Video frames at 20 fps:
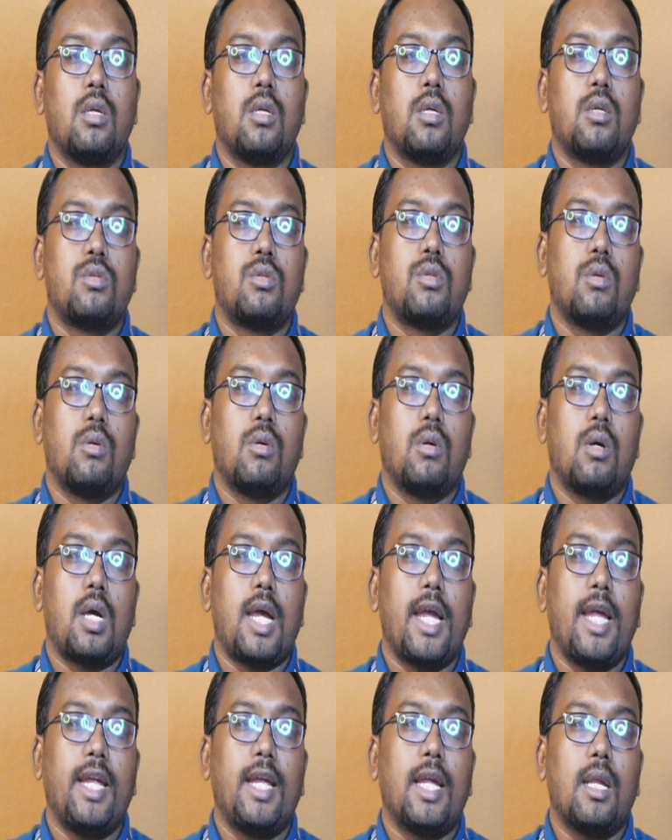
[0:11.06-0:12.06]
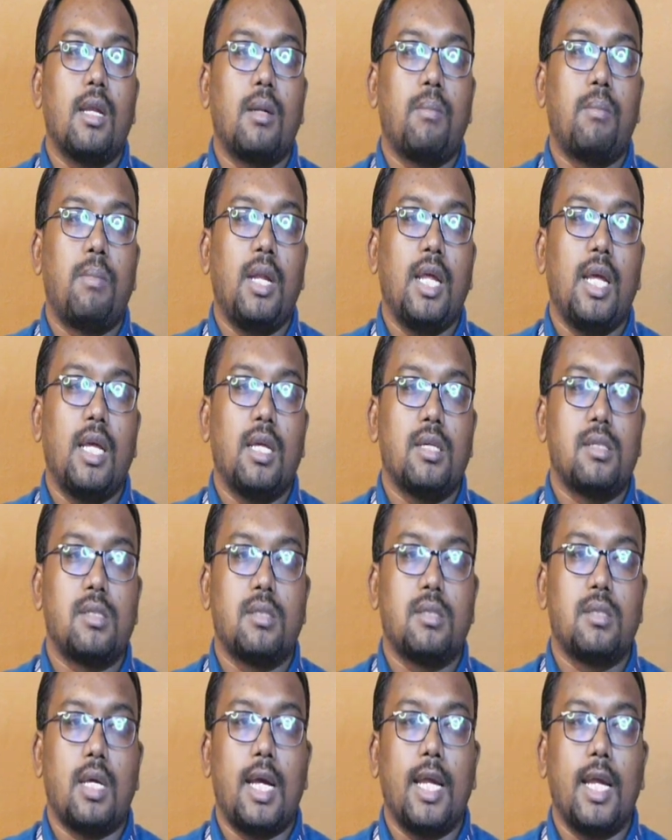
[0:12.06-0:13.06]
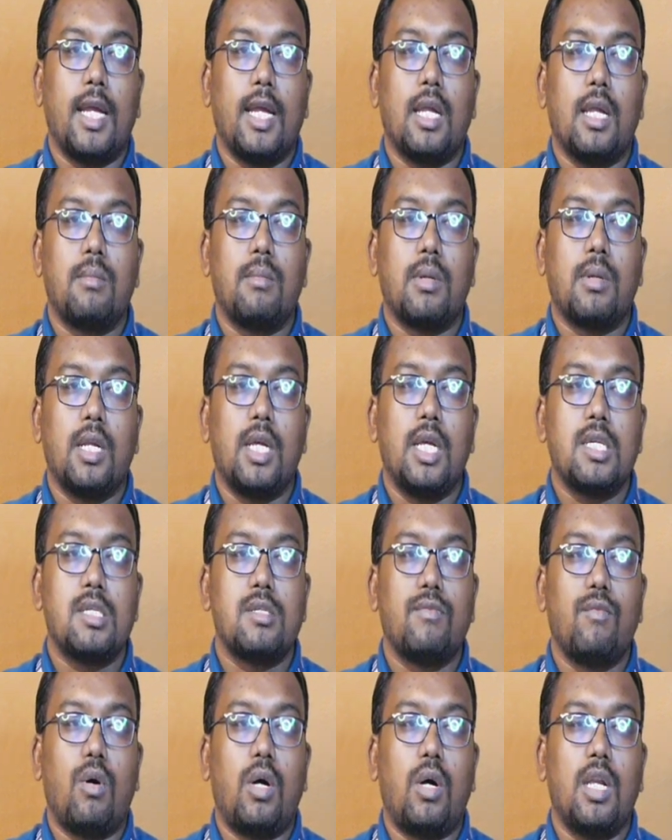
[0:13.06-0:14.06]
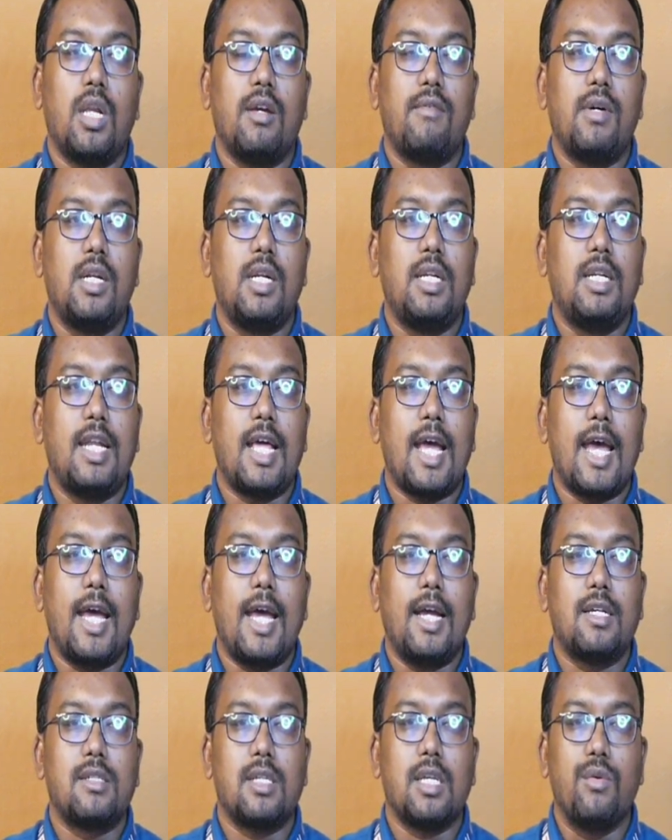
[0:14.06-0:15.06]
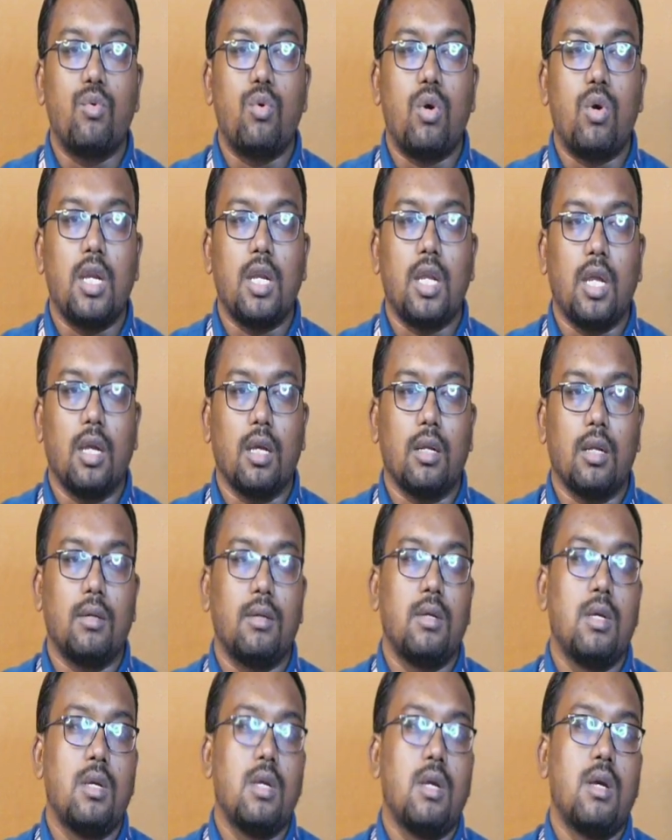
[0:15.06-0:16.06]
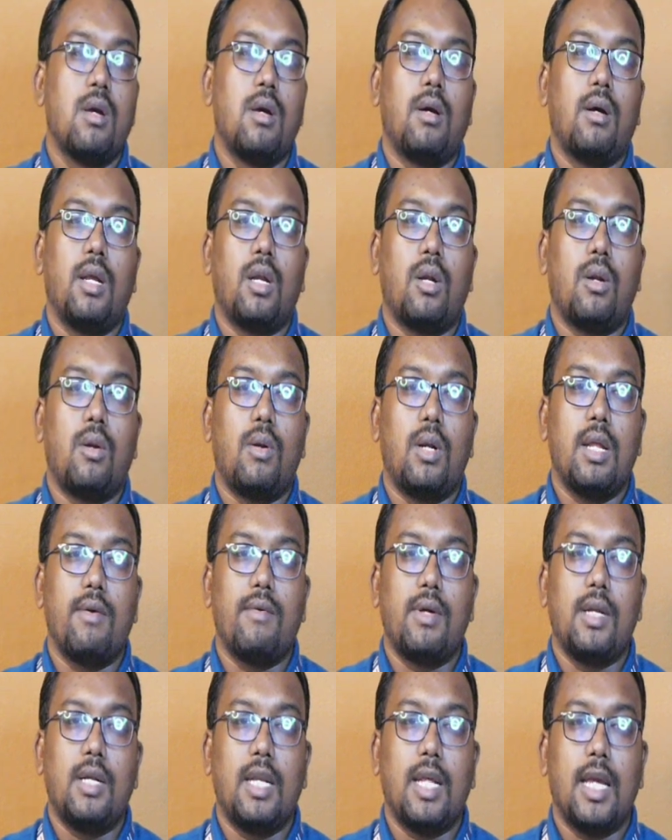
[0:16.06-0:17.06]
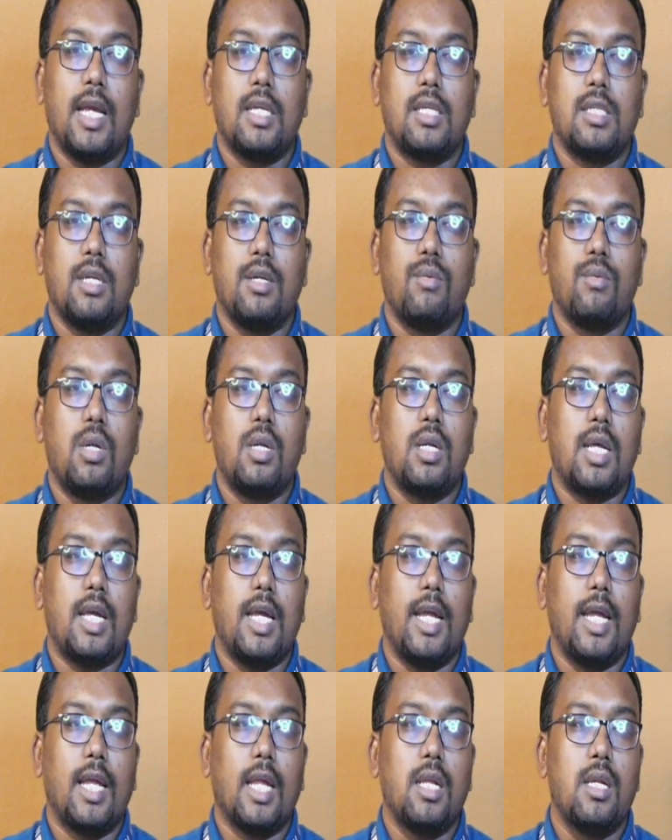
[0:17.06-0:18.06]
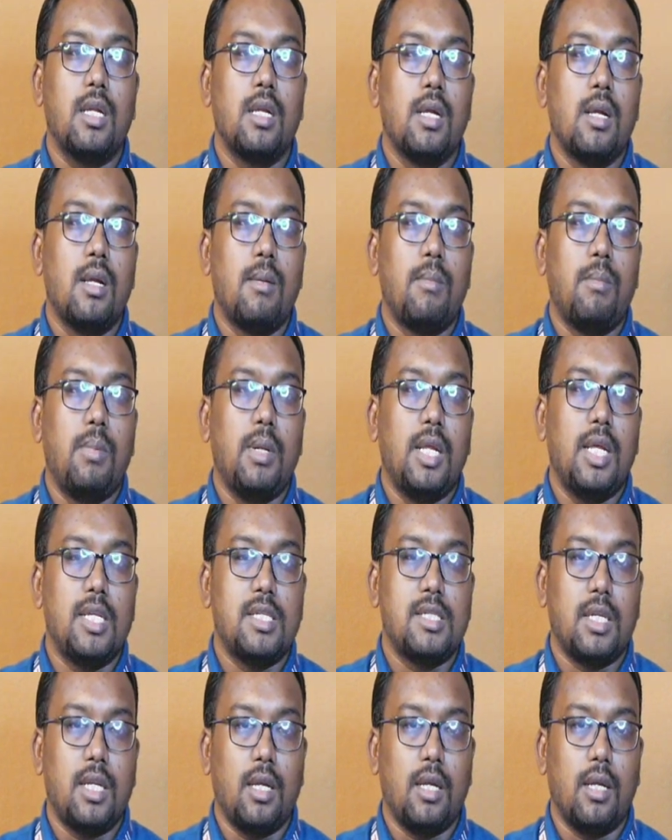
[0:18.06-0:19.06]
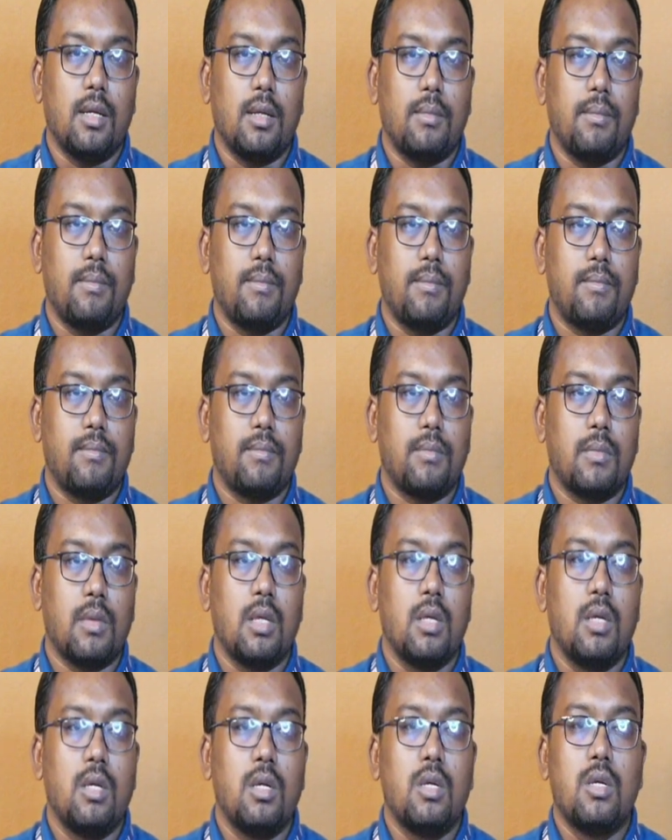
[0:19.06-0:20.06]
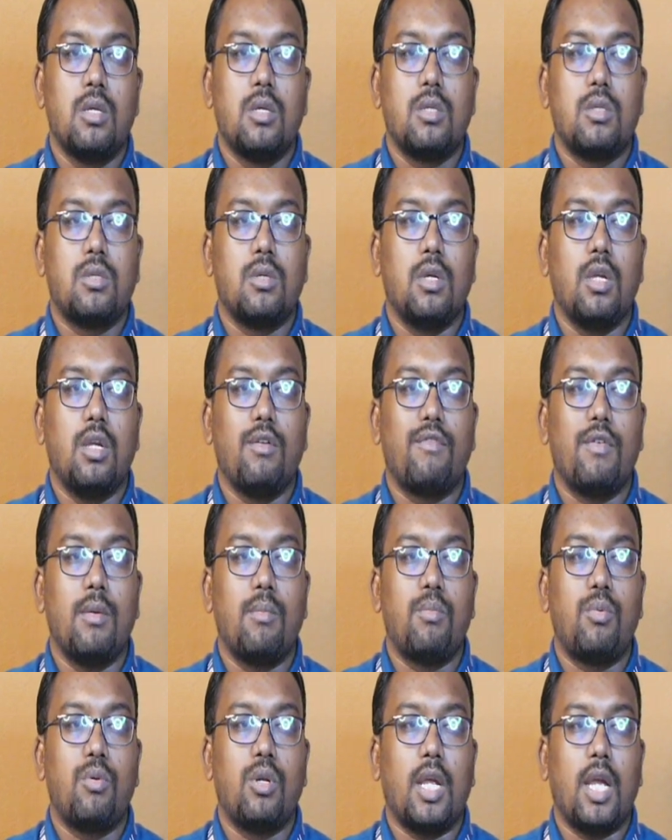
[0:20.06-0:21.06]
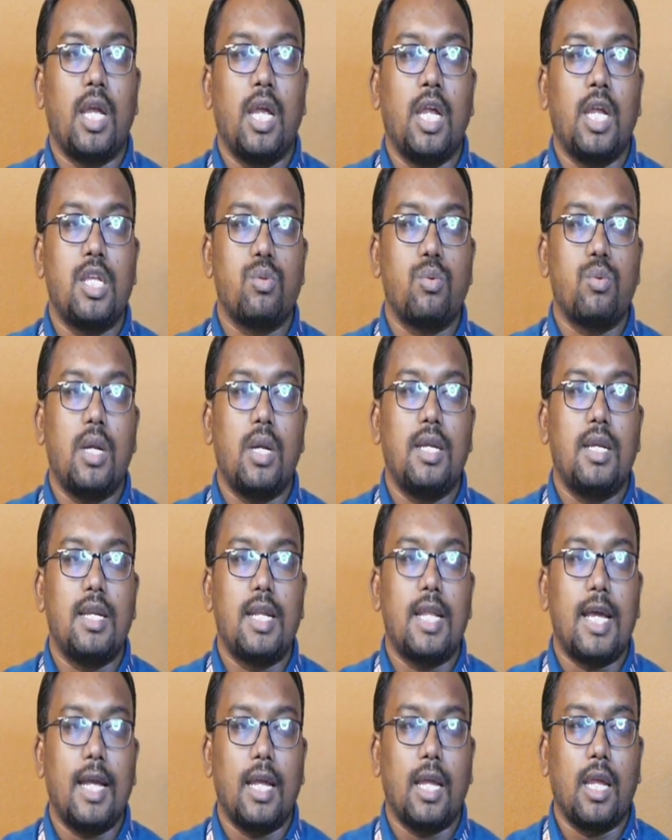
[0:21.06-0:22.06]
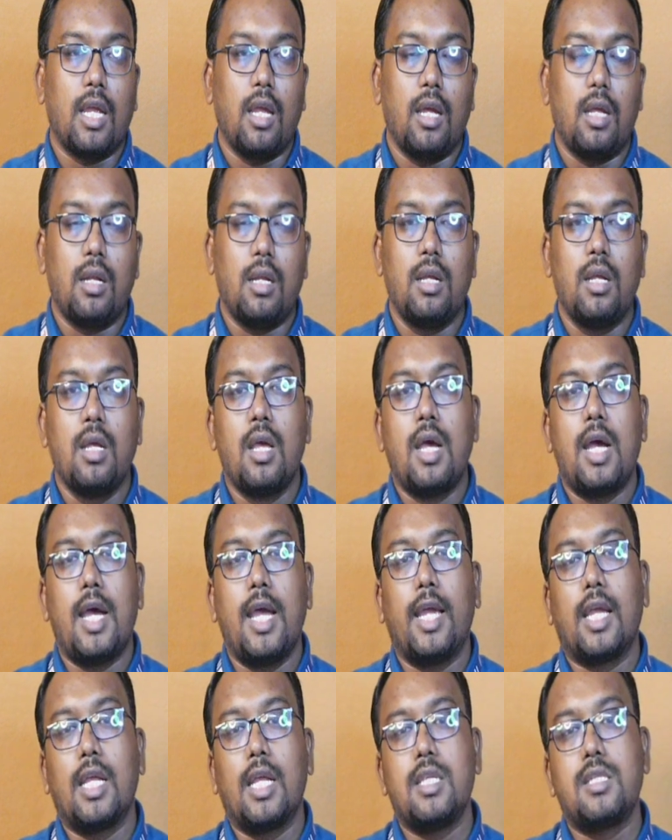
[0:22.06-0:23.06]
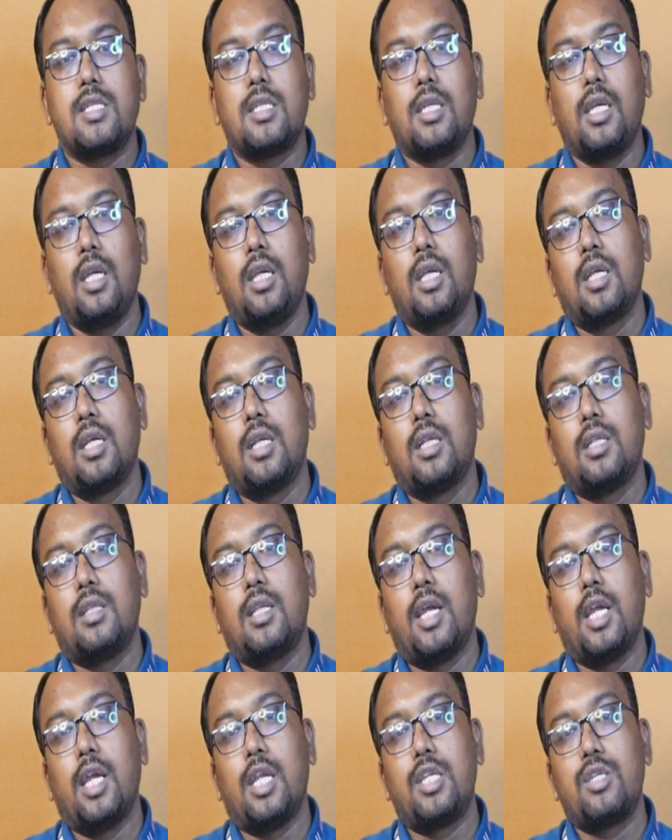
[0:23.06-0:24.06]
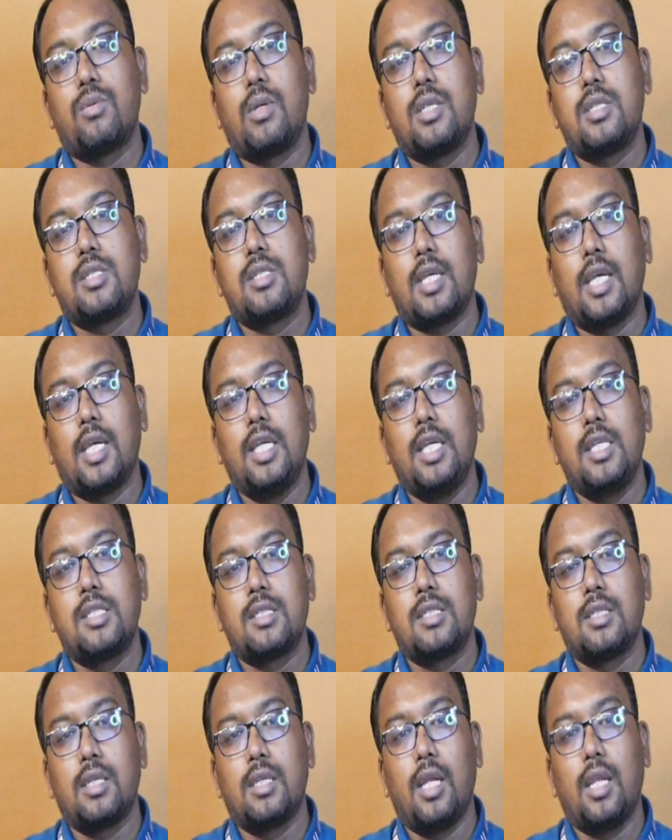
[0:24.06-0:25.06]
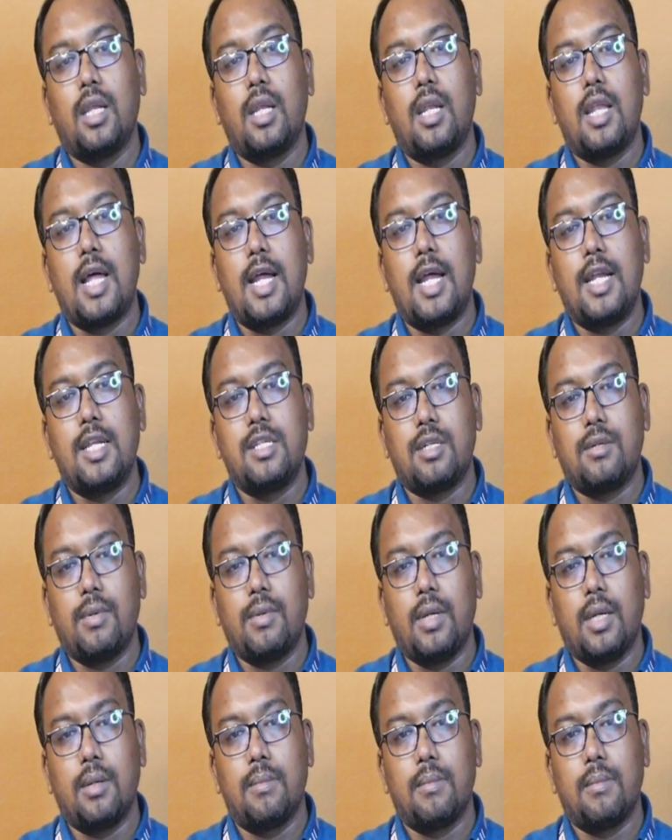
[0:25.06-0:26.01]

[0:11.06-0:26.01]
So I can place whatever tags I want here, or whatever tags I want, I can place it here. So if I put h1 tag here, I can see the h1 size in a larger way.